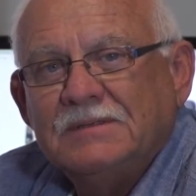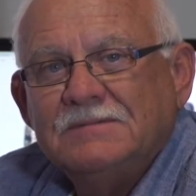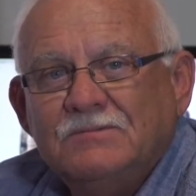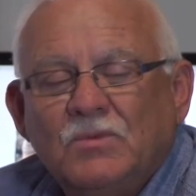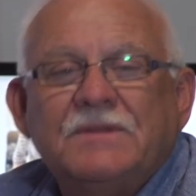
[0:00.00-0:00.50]

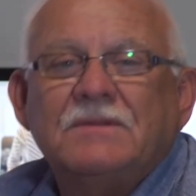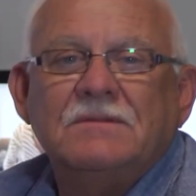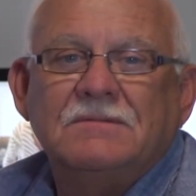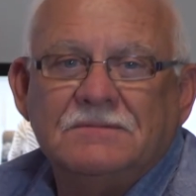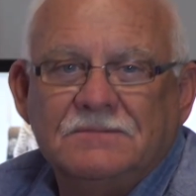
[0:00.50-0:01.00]

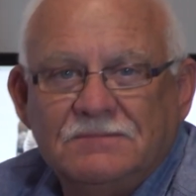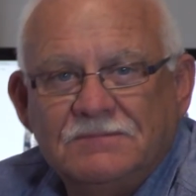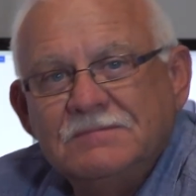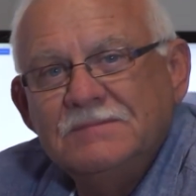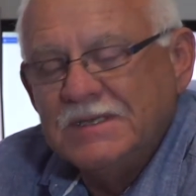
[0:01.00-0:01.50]
with
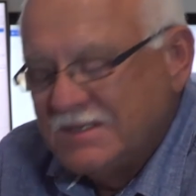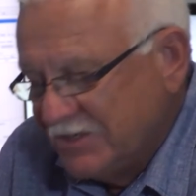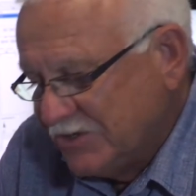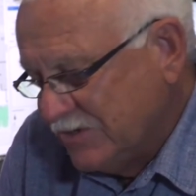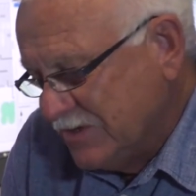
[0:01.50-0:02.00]
these
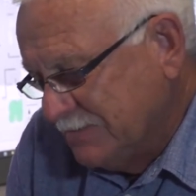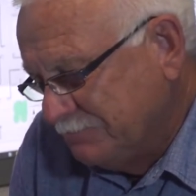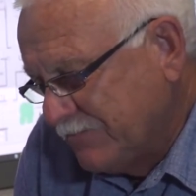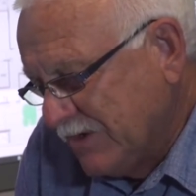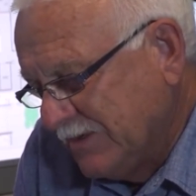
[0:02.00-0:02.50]
issues?
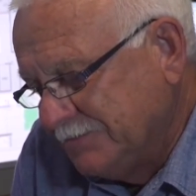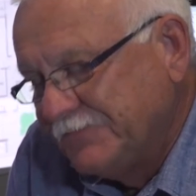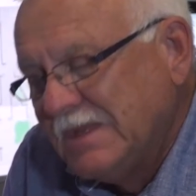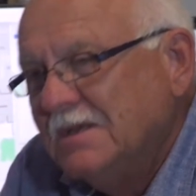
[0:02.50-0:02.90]
Well,